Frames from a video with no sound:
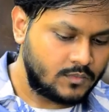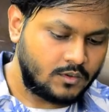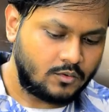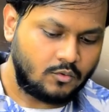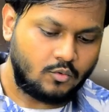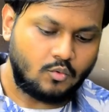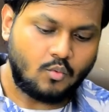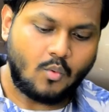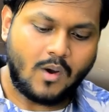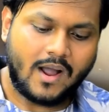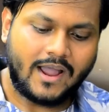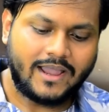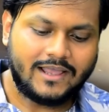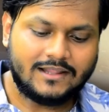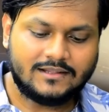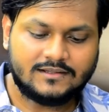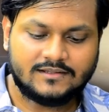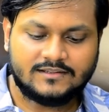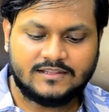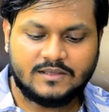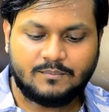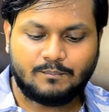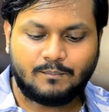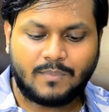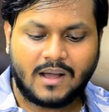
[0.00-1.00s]
while
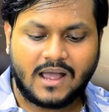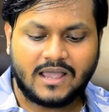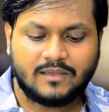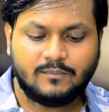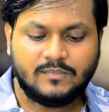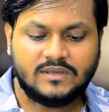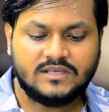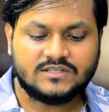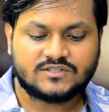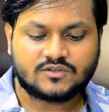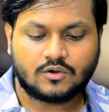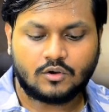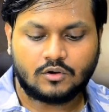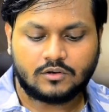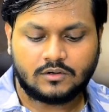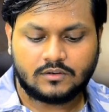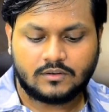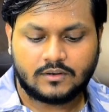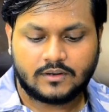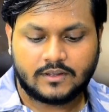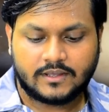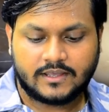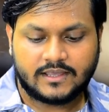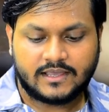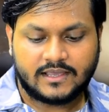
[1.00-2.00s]
the pi
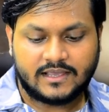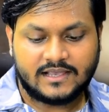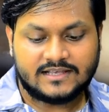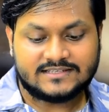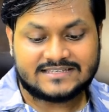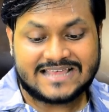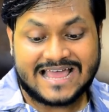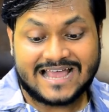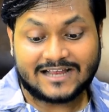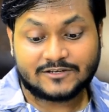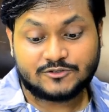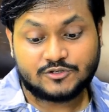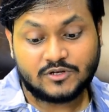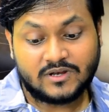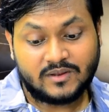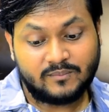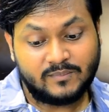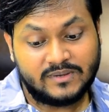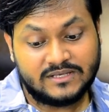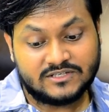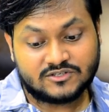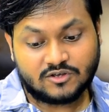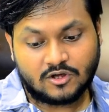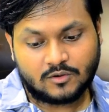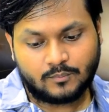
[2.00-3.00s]
meson is actually a
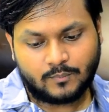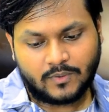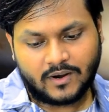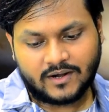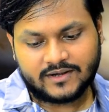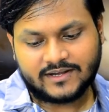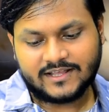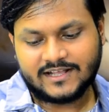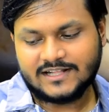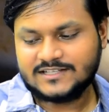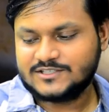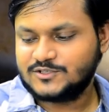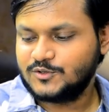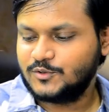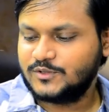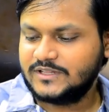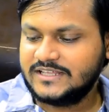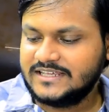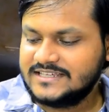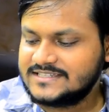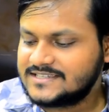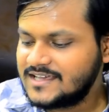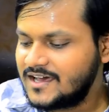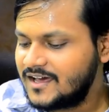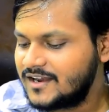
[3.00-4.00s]
meson particle. So
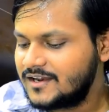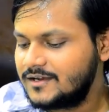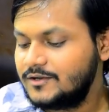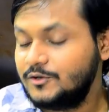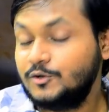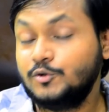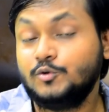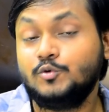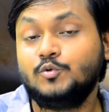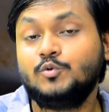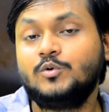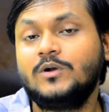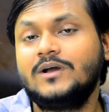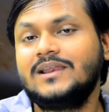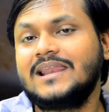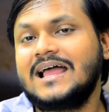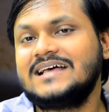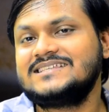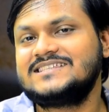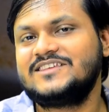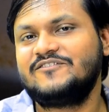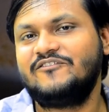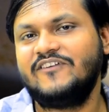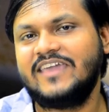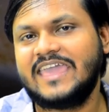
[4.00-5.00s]
these are 2
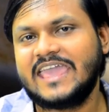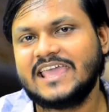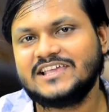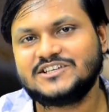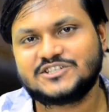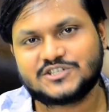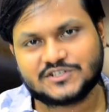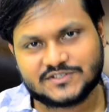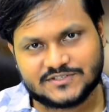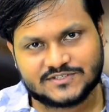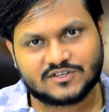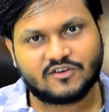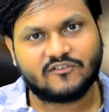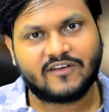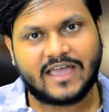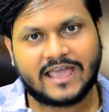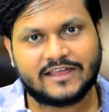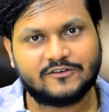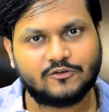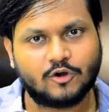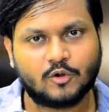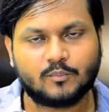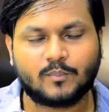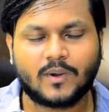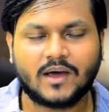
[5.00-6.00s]
classifications of
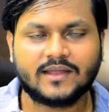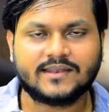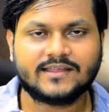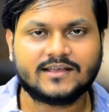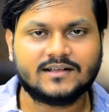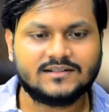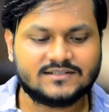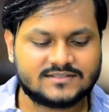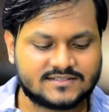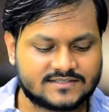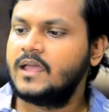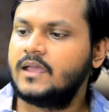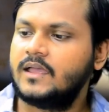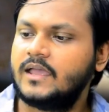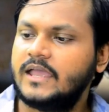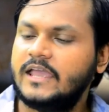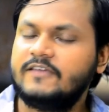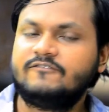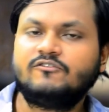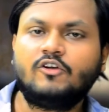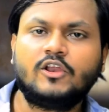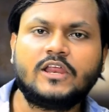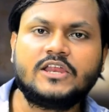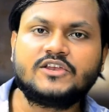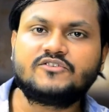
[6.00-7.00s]
hadron particles.
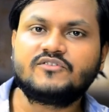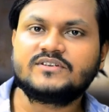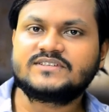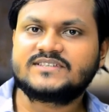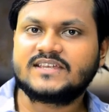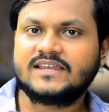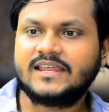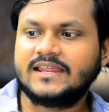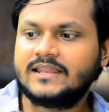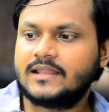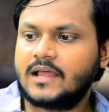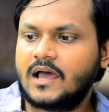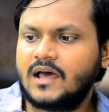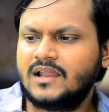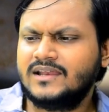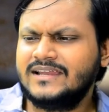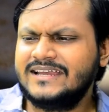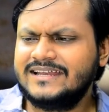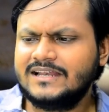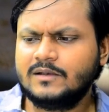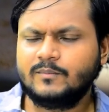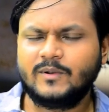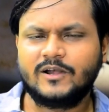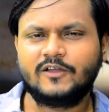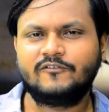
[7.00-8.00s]
If you're interested in a
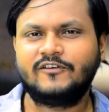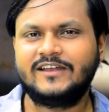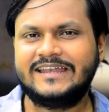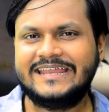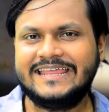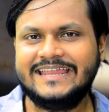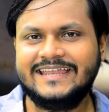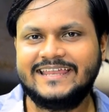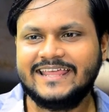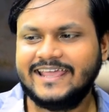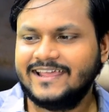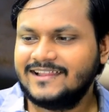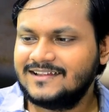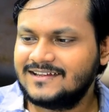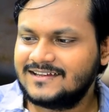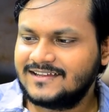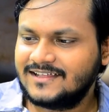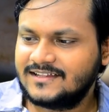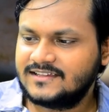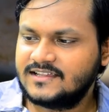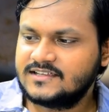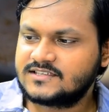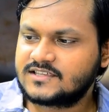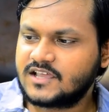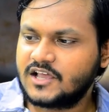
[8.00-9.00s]
little bit of a
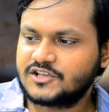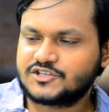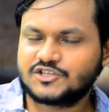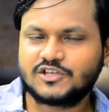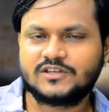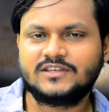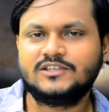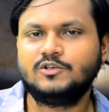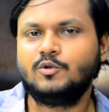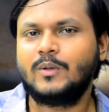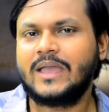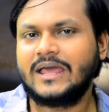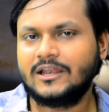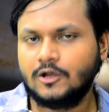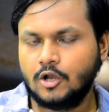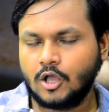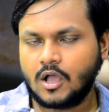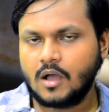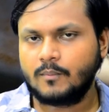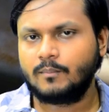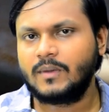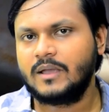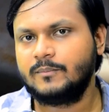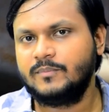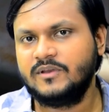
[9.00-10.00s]
detailed discussion, you can
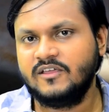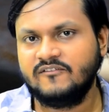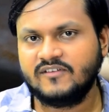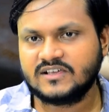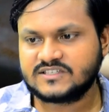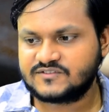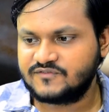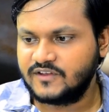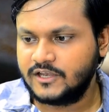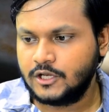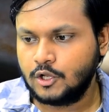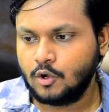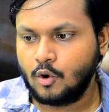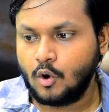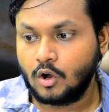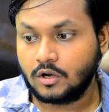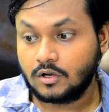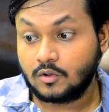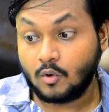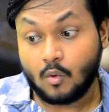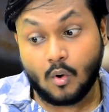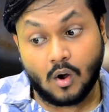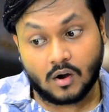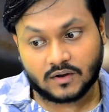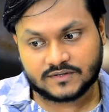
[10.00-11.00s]
look up my previous video on
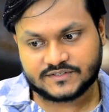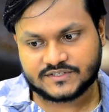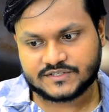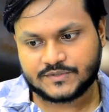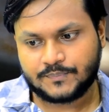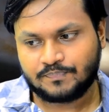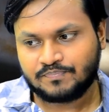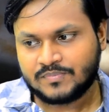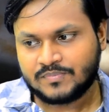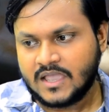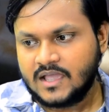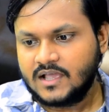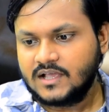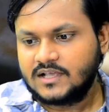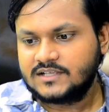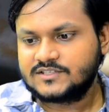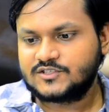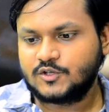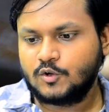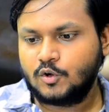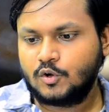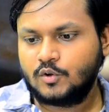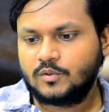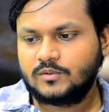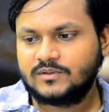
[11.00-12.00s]
quarks.
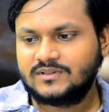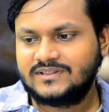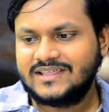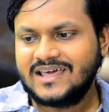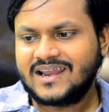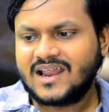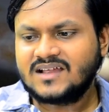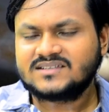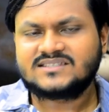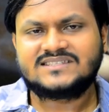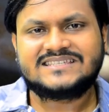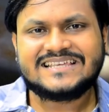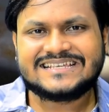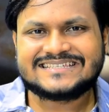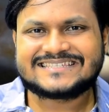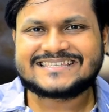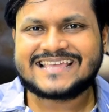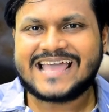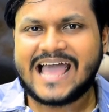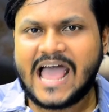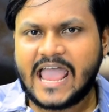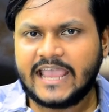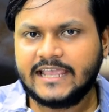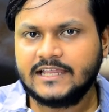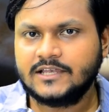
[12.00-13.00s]
So there are 6
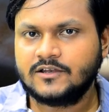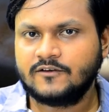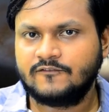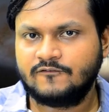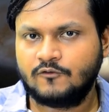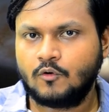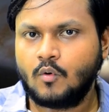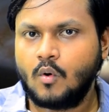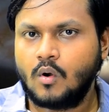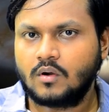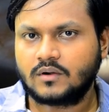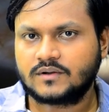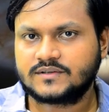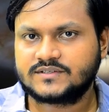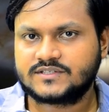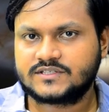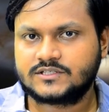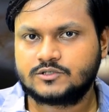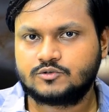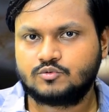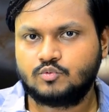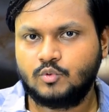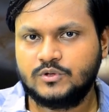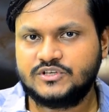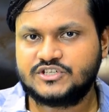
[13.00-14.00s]
kind of
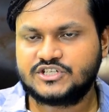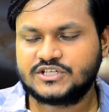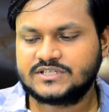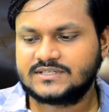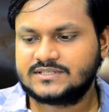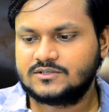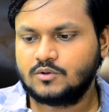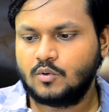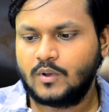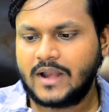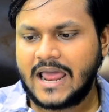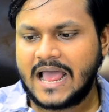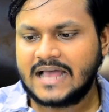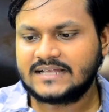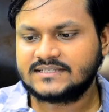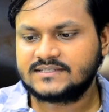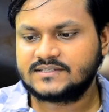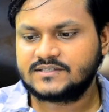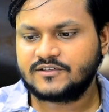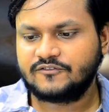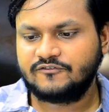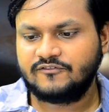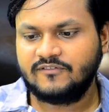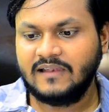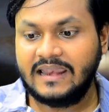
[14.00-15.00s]
quarks, which is known
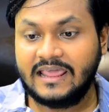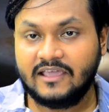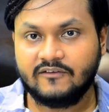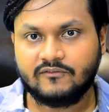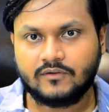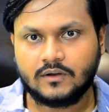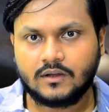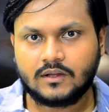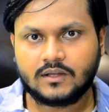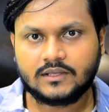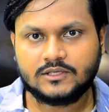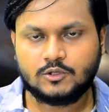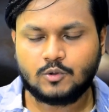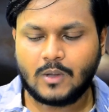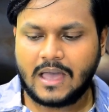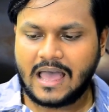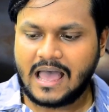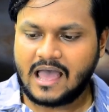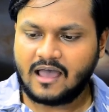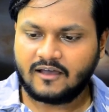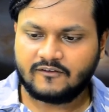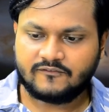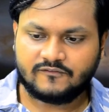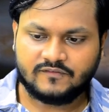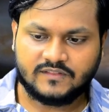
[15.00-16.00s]
as flavor. You
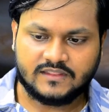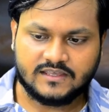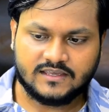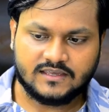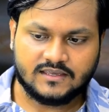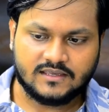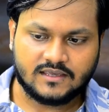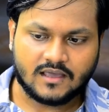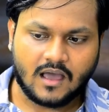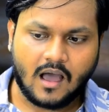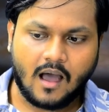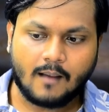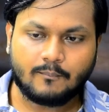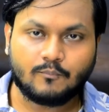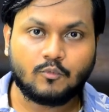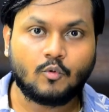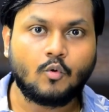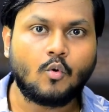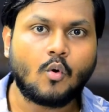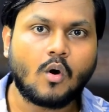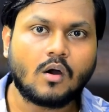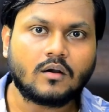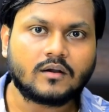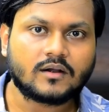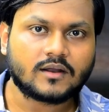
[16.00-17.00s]
have the up
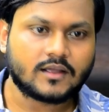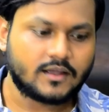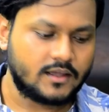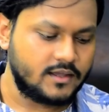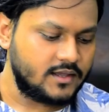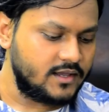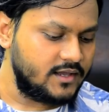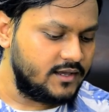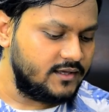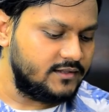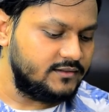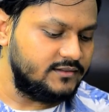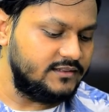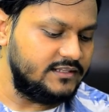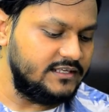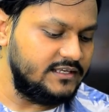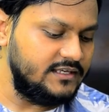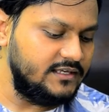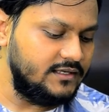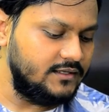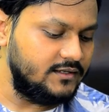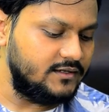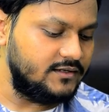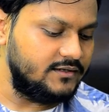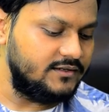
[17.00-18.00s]
quark,
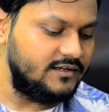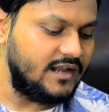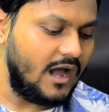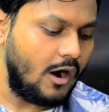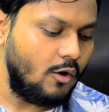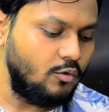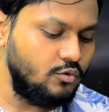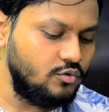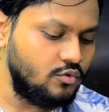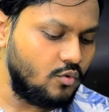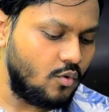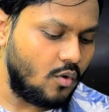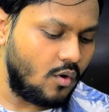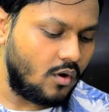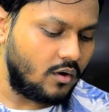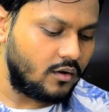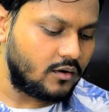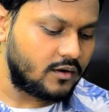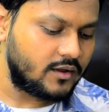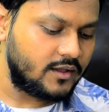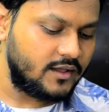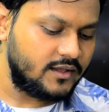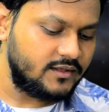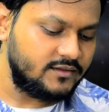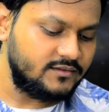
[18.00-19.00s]
the down
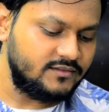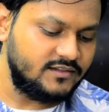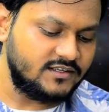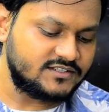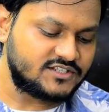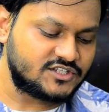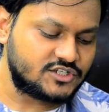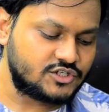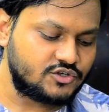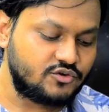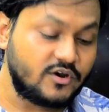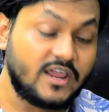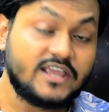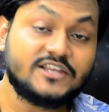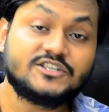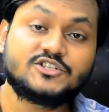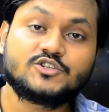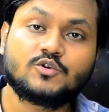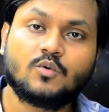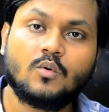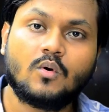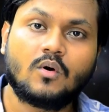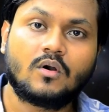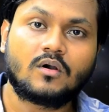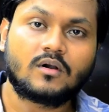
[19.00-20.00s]
quark, the
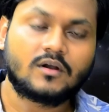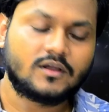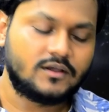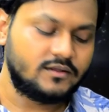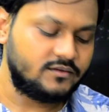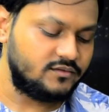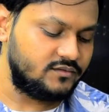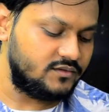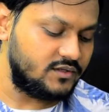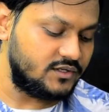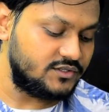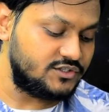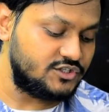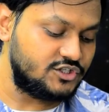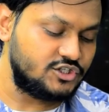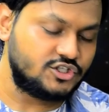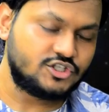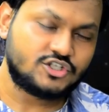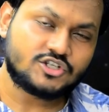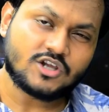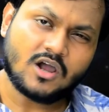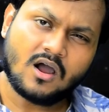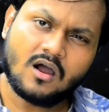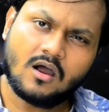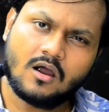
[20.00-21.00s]
strange quark, the
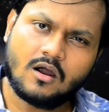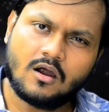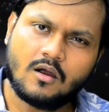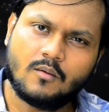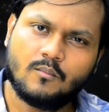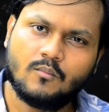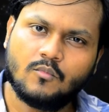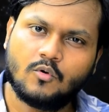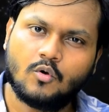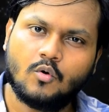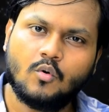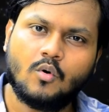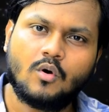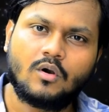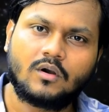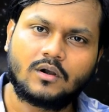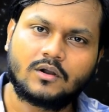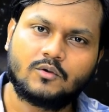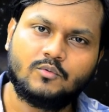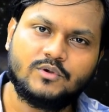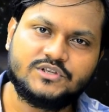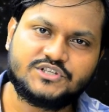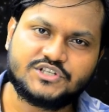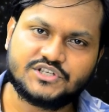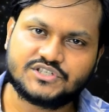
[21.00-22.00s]
charm
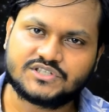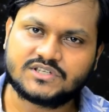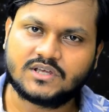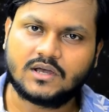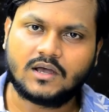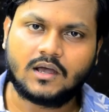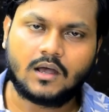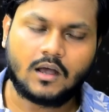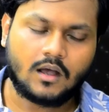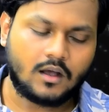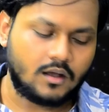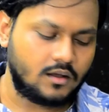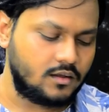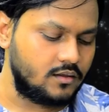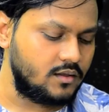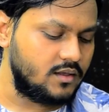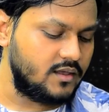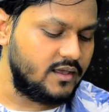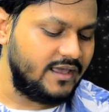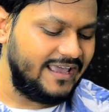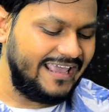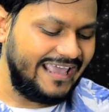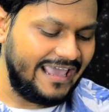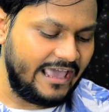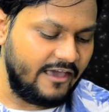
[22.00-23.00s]
quark, which is a
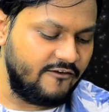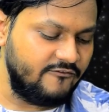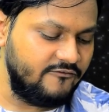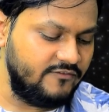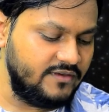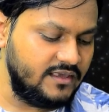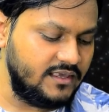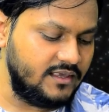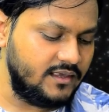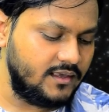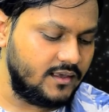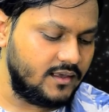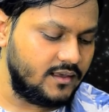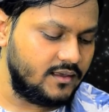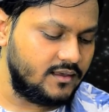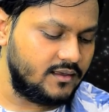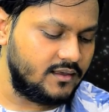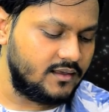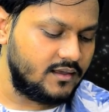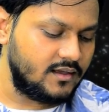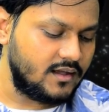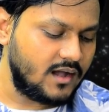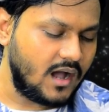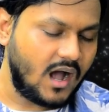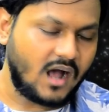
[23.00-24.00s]
heavy,
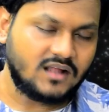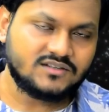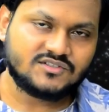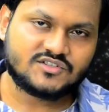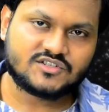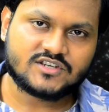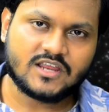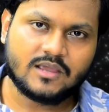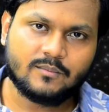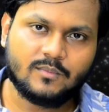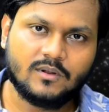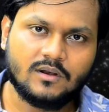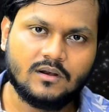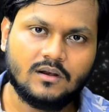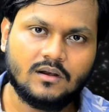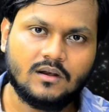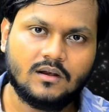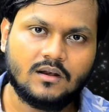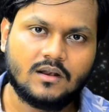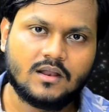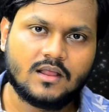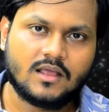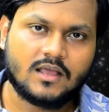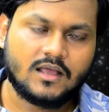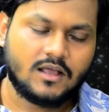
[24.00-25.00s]

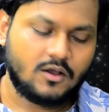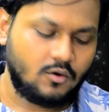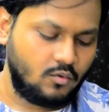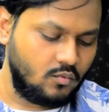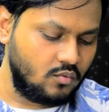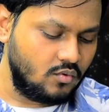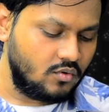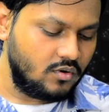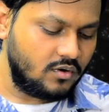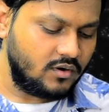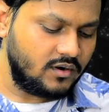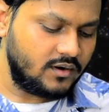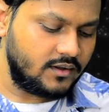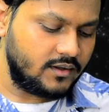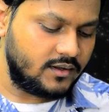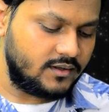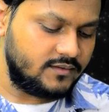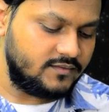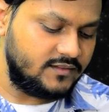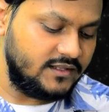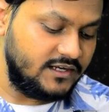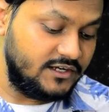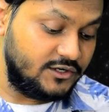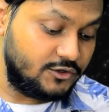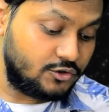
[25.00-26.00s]
unstable quark,
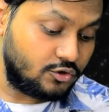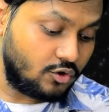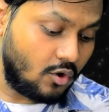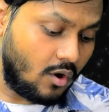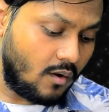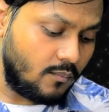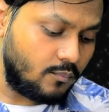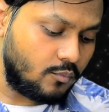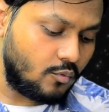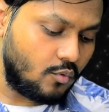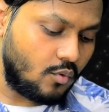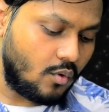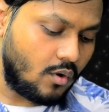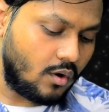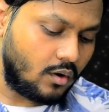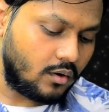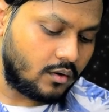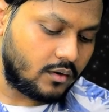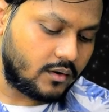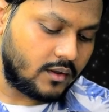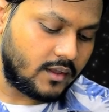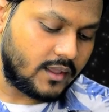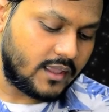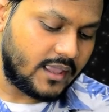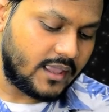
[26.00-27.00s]
the top quark,